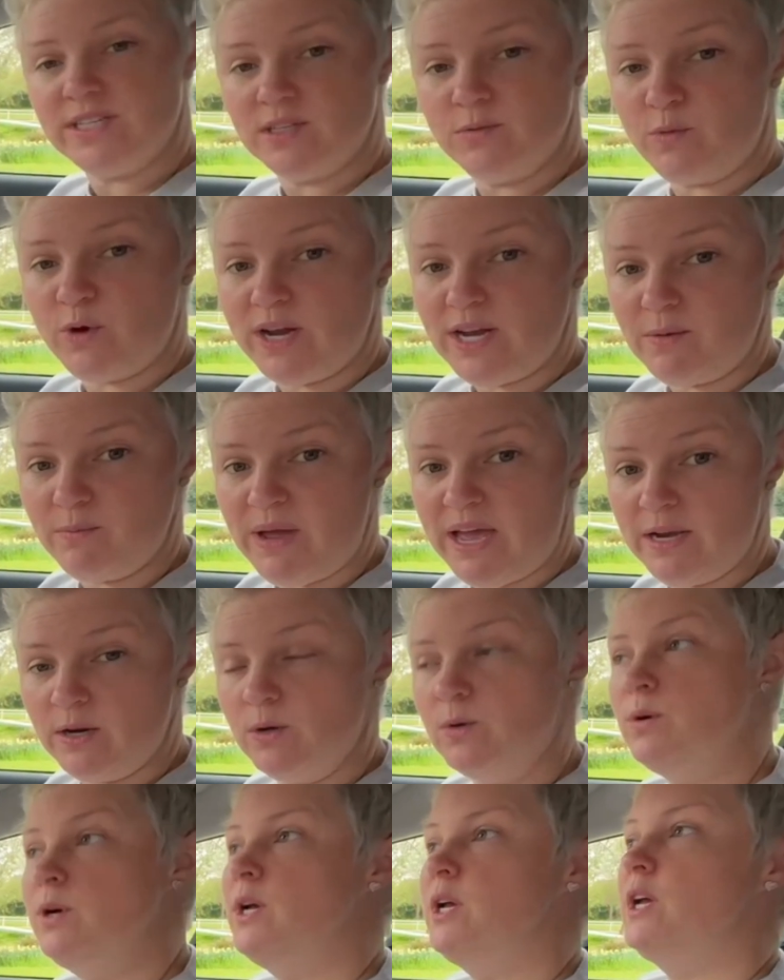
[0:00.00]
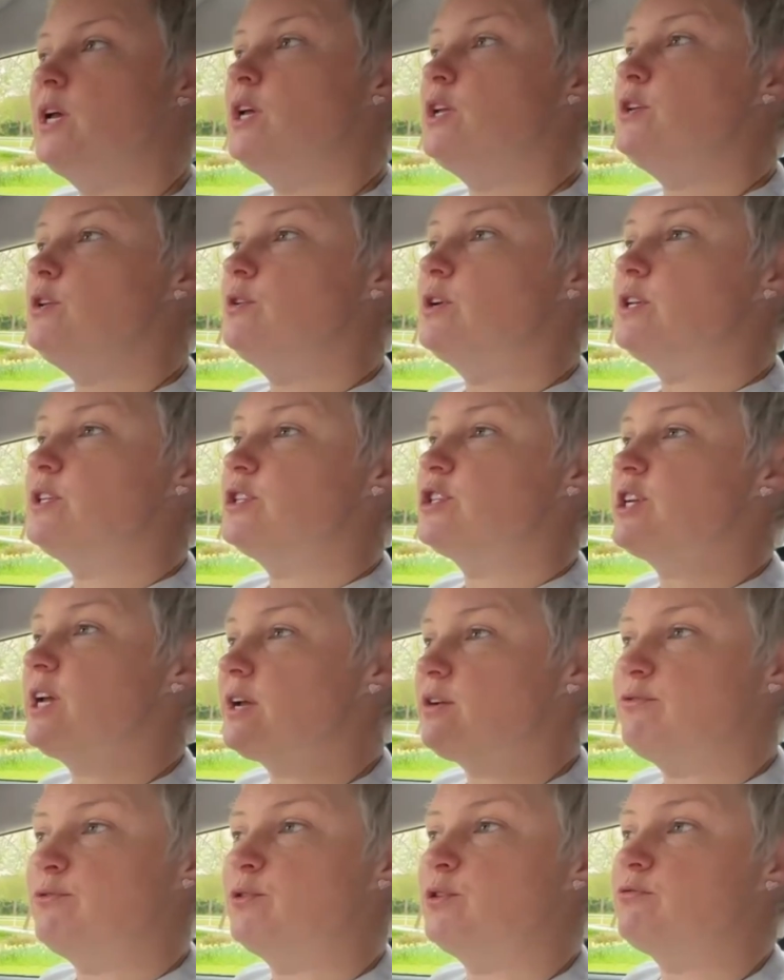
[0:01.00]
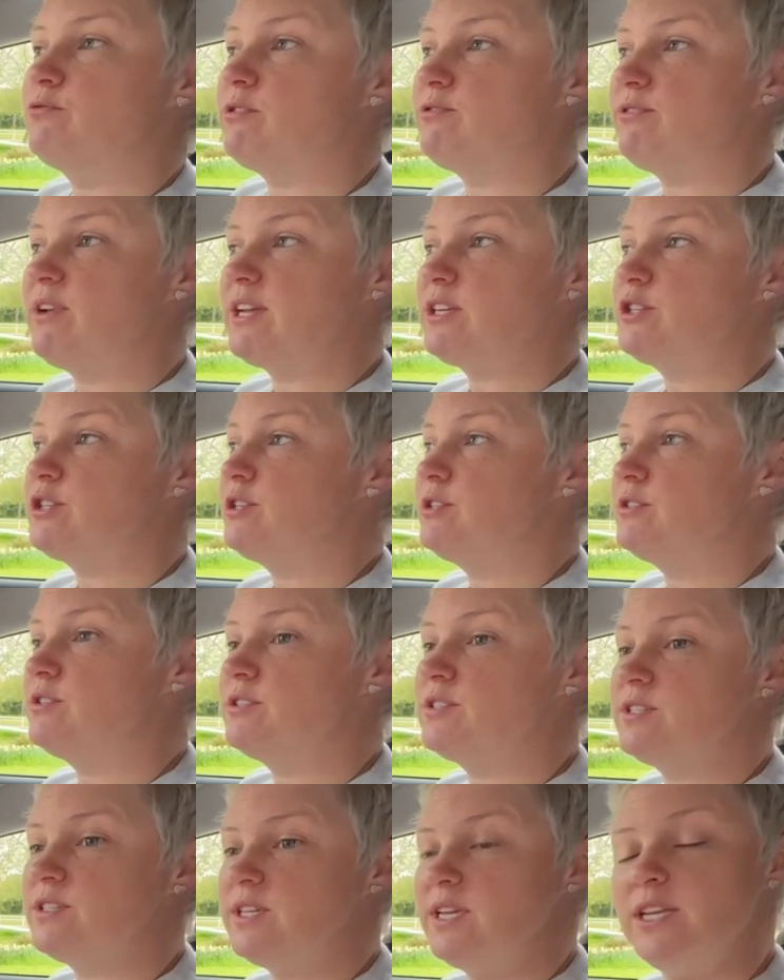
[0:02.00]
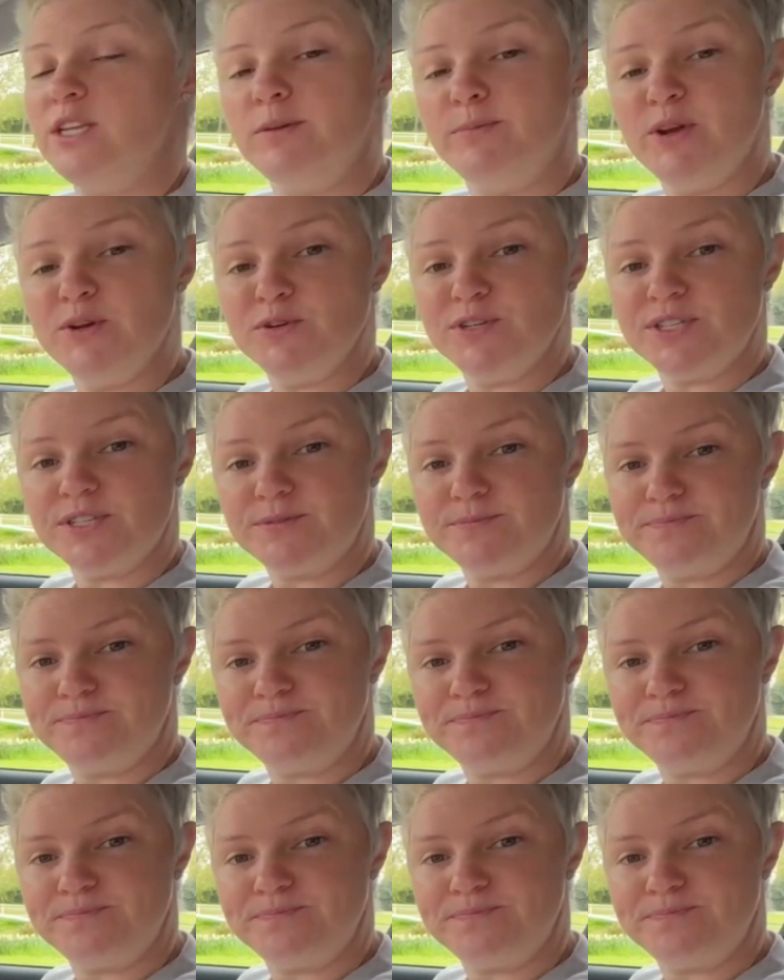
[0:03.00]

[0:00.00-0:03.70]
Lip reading: the brake pedal, you can check for the reflections in your mirrors.